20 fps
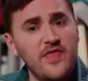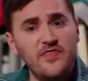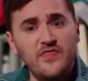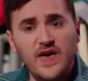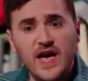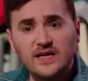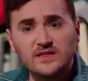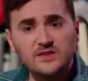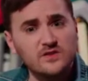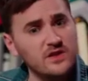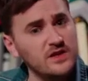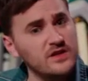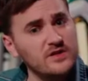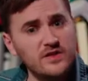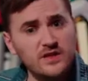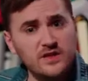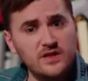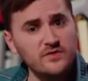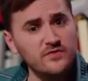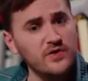And that's all I can
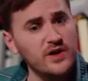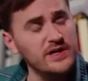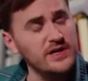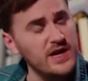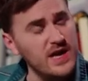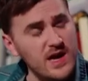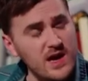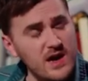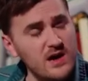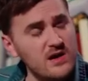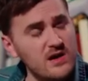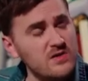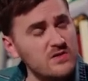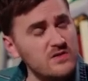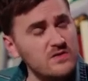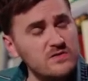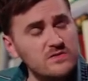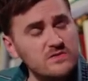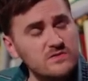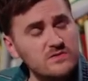think of right
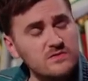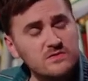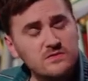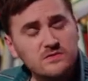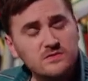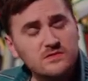now.